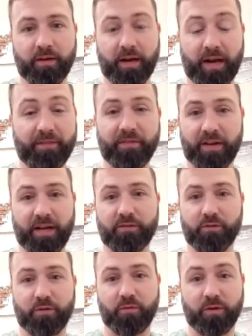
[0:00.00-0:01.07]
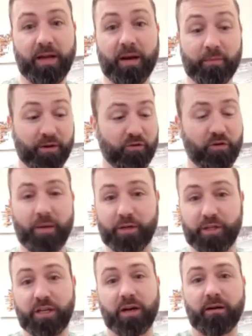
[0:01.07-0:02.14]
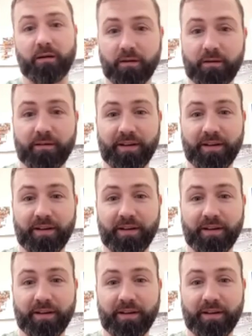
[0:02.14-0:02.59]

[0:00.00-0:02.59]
and I have to get to him. Well, yeah, I'm going to grab a chair.